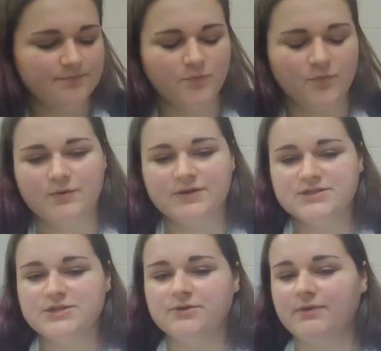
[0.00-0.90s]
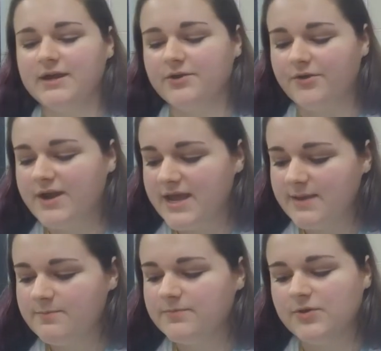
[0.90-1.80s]
where it wants you to write your
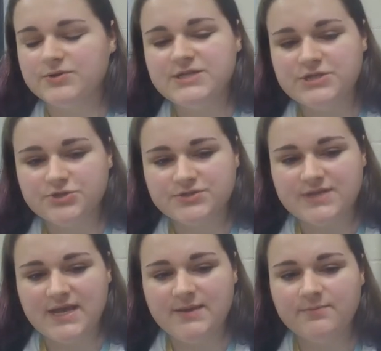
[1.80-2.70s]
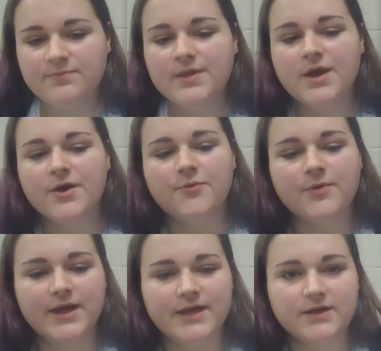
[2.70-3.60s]
name, your teacher's name,
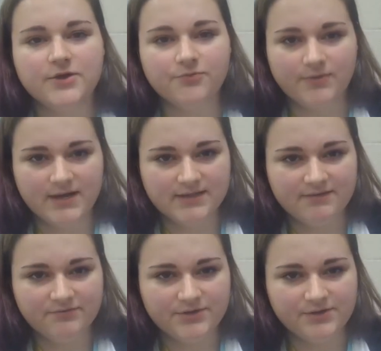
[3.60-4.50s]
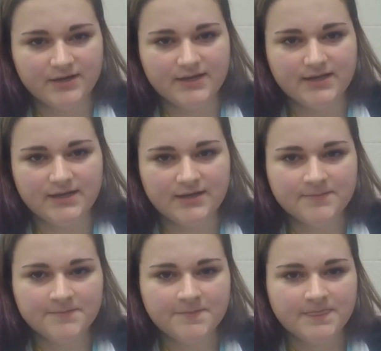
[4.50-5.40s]
what grade level you're in,
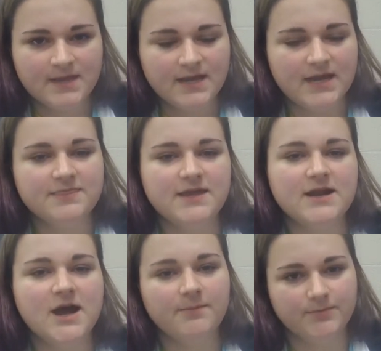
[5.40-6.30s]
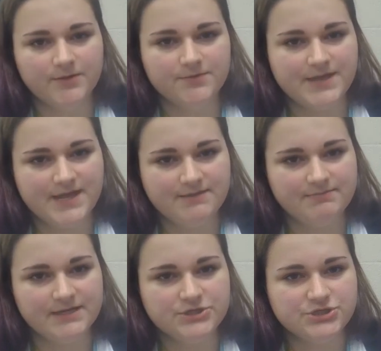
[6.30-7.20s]
and then upload the
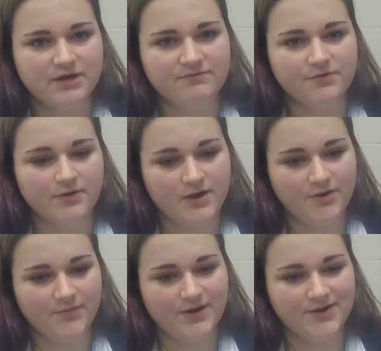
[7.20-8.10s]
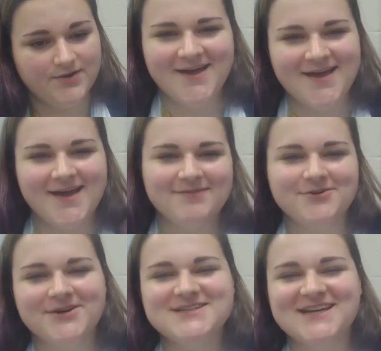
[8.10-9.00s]
image of your artwork. Have a
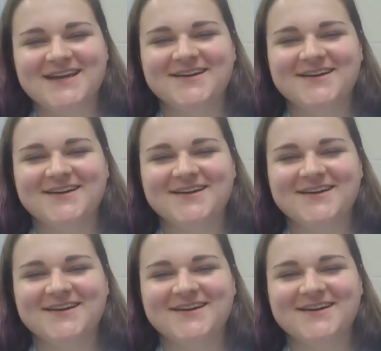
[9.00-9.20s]
great day,